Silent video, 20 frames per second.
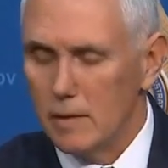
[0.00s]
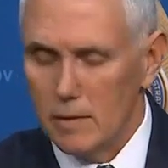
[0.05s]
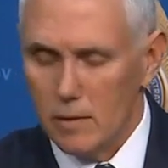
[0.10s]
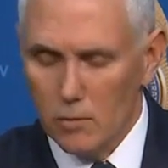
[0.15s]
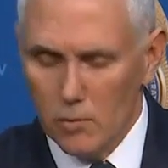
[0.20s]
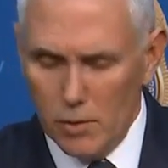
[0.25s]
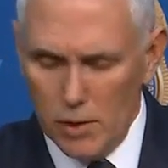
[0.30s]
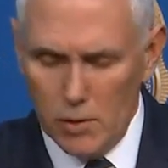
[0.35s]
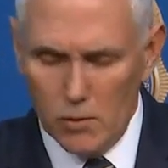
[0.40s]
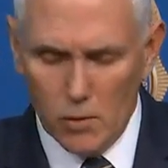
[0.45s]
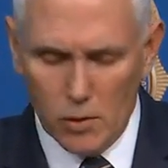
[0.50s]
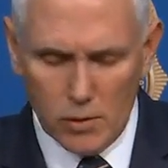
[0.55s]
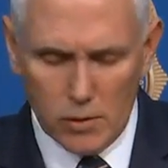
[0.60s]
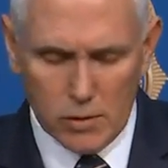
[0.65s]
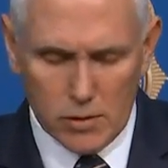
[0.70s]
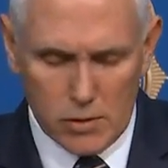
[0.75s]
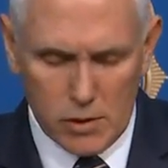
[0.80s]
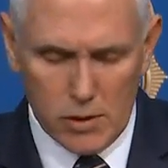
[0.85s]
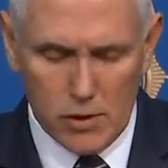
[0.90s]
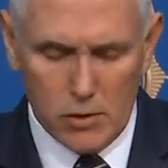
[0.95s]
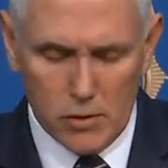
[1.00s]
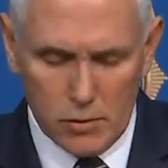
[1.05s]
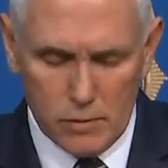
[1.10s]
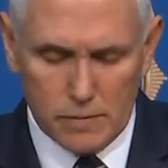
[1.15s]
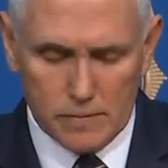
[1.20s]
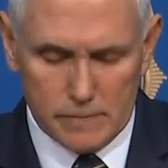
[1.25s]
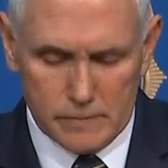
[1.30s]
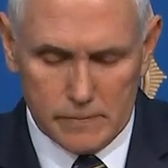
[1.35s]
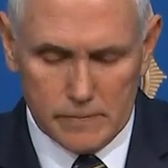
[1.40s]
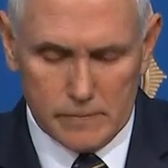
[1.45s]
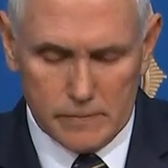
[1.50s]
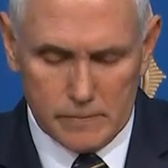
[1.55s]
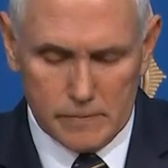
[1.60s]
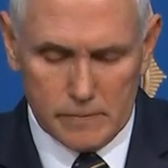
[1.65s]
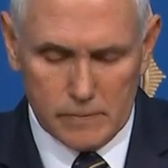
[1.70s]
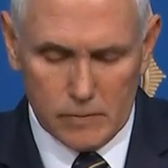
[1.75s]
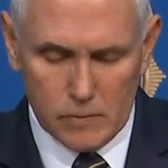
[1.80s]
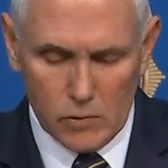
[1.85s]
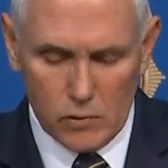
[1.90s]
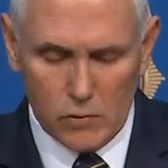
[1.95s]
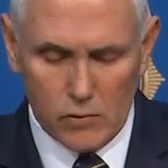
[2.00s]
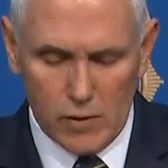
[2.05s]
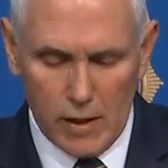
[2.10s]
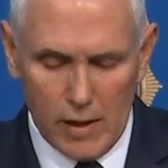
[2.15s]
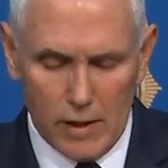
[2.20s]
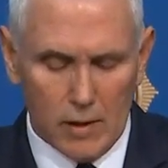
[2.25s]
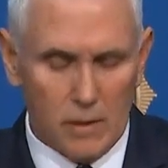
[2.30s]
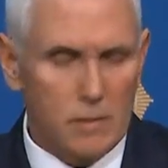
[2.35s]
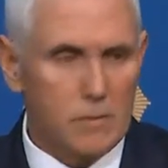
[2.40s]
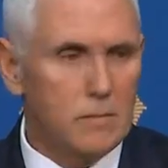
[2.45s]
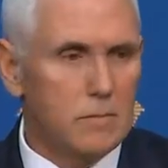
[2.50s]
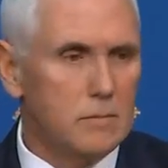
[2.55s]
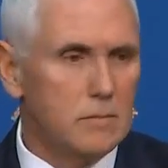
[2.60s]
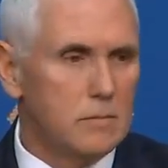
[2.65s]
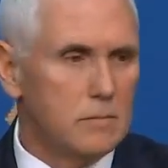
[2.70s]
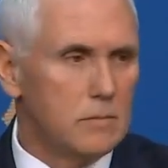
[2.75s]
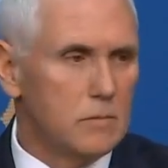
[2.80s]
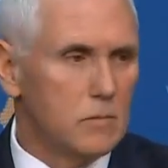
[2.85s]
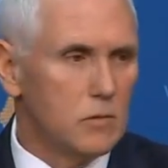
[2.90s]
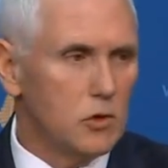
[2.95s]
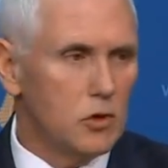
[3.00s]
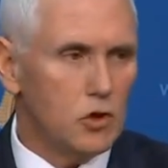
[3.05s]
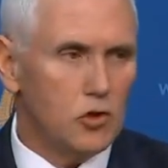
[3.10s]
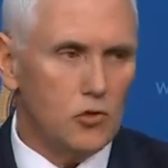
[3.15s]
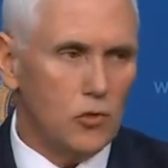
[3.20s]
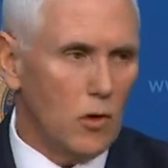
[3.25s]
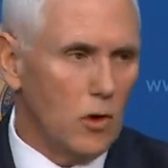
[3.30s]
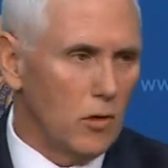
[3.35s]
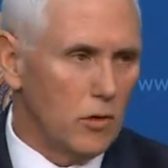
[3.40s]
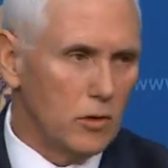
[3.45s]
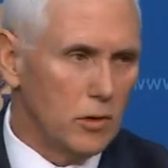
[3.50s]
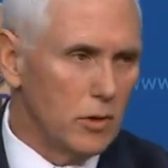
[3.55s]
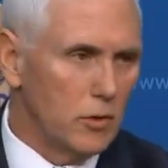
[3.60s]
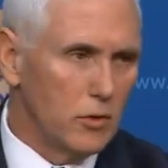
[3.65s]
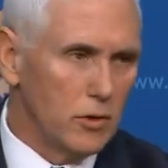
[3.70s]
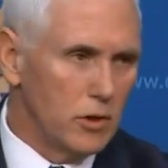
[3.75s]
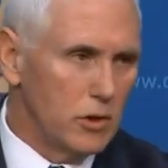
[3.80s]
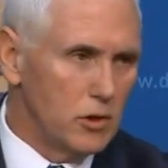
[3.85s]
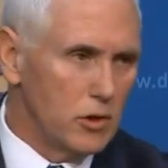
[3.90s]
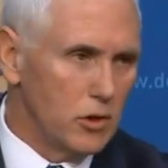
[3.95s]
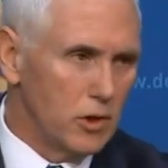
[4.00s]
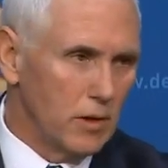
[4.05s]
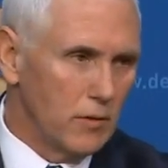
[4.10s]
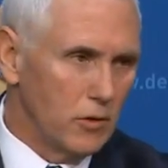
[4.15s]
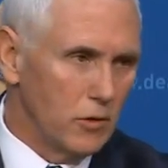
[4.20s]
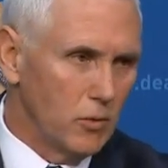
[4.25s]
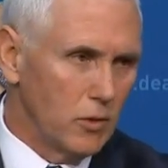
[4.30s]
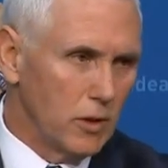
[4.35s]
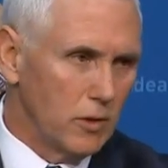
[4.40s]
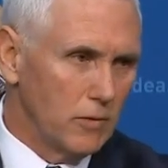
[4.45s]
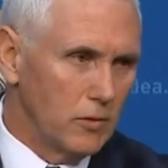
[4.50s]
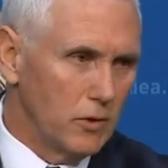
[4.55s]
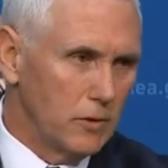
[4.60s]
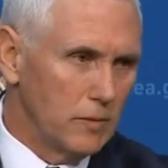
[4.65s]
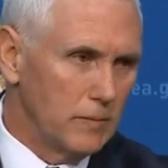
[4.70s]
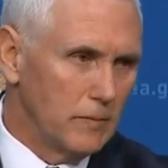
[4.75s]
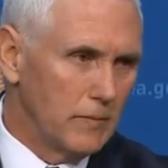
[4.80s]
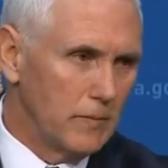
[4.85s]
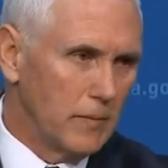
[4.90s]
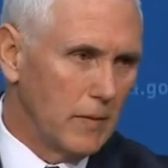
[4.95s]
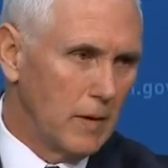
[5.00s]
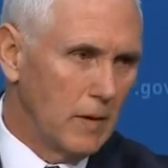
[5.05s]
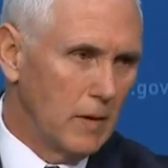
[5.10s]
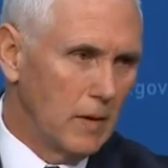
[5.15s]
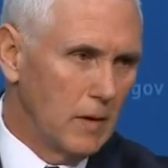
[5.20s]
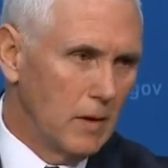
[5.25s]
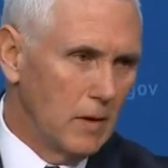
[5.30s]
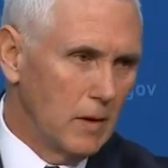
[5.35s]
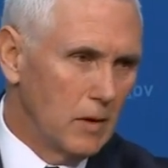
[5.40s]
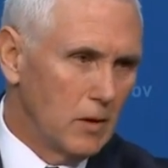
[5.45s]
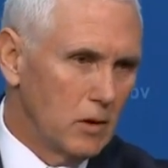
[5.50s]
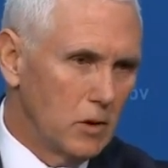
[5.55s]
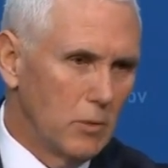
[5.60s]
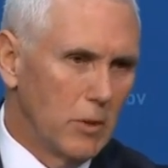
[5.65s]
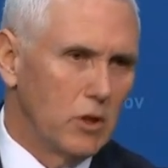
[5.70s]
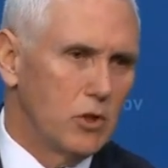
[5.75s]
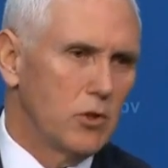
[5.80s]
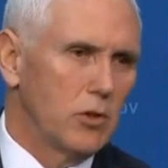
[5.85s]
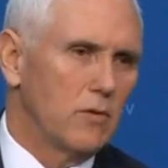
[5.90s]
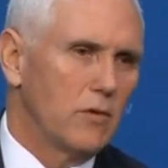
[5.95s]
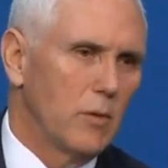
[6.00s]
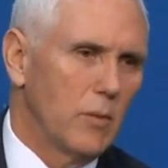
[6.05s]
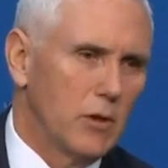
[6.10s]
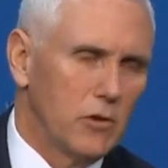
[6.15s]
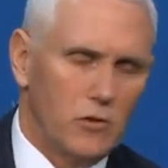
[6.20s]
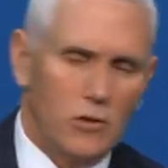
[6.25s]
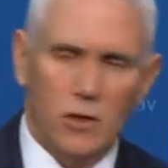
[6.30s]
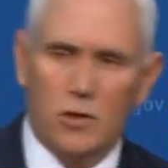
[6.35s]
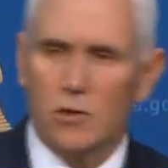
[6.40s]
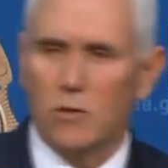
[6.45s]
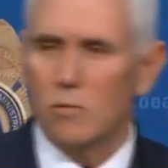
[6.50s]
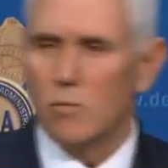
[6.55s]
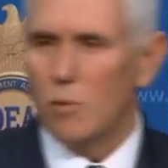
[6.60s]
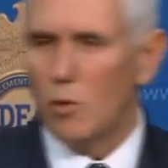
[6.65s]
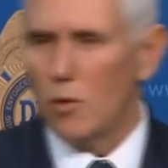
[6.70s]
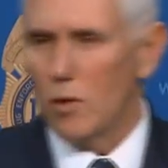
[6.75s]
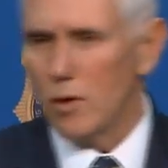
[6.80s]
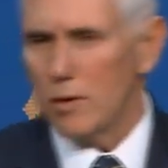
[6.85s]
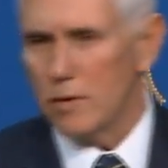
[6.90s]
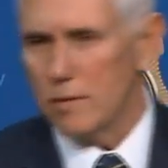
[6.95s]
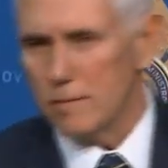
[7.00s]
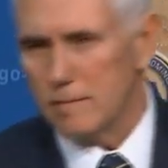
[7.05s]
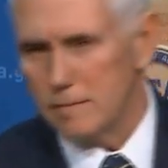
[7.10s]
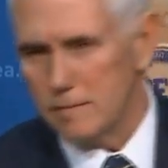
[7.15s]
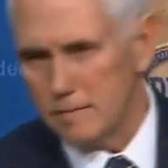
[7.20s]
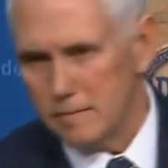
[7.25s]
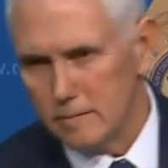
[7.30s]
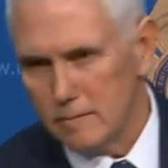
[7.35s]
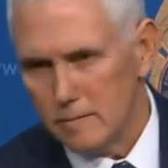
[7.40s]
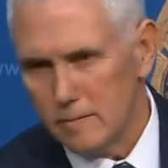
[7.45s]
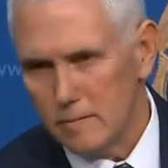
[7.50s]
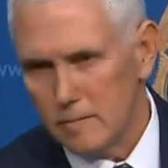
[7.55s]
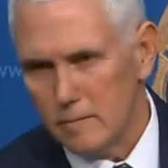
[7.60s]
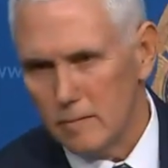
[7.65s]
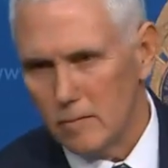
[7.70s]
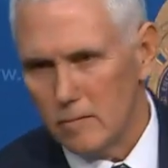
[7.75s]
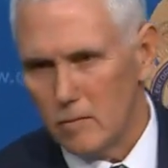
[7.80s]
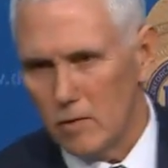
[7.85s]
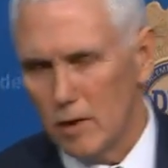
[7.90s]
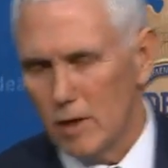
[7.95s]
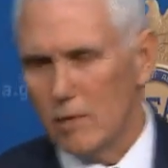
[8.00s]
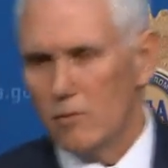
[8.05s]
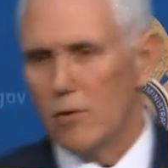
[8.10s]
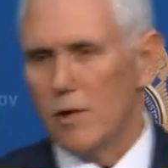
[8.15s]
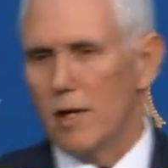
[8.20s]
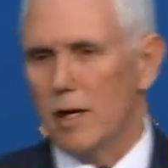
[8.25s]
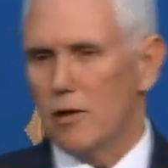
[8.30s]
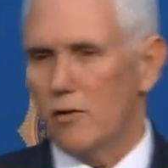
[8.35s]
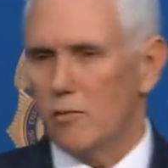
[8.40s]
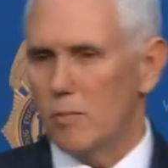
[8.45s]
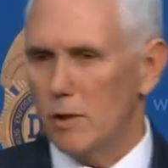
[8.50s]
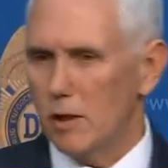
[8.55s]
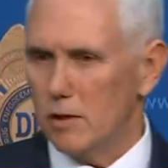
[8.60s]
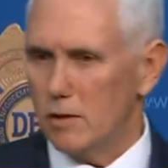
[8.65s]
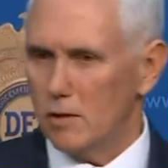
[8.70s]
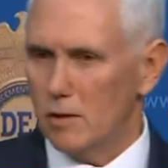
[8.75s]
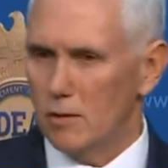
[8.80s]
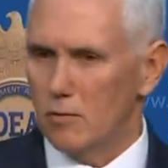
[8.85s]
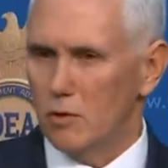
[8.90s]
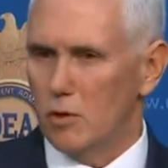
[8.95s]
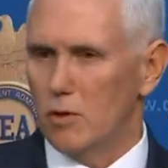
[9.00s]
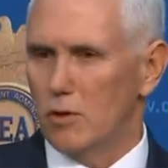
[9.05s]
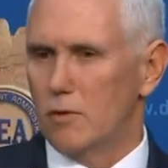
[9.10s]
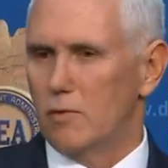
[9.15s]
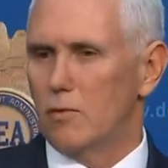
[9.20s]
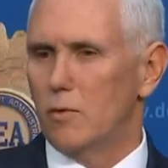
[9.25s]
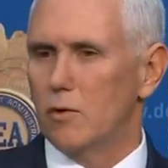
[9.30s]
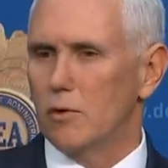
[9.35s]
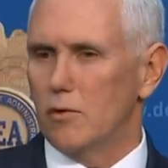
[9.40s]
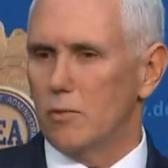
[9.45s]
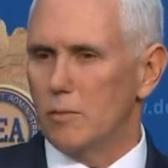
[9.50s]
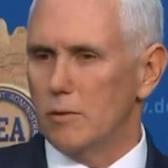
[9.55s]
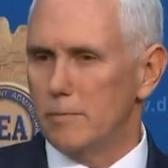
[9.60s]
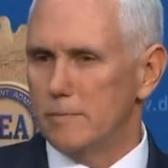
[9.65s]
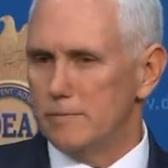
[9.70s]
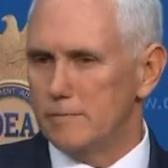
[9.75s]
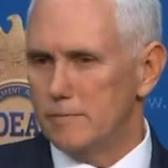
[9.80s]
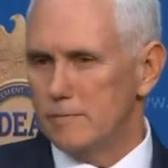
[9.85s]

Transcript: that we will continue to stand strongly with each and every one of you to make sure from our southern border to every aspect of law enforcement